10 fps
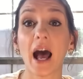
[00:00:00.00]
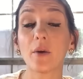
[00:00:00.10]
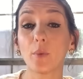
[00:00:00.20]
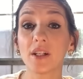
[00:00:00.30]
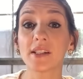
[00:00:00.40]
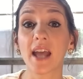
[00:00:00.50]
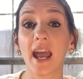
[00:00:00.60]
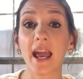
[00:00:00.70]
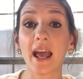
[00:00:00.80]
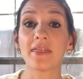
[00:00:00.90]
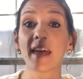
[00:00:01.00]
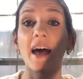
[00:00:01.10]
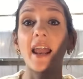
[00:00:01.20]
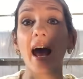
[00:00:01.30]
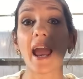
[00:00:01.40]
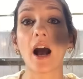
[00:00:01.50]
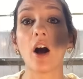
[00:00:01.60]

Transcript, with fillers: I will say that I